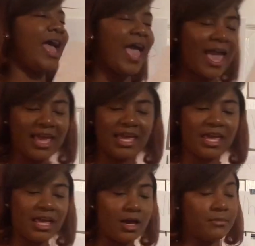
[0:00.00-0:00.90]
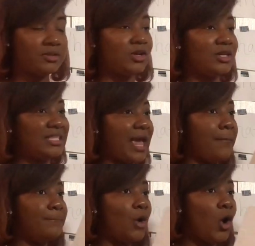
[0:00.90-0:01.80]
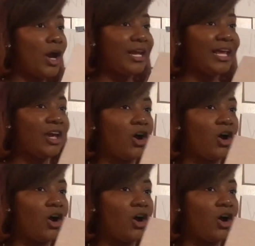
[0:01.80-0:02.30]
AM. So is that morning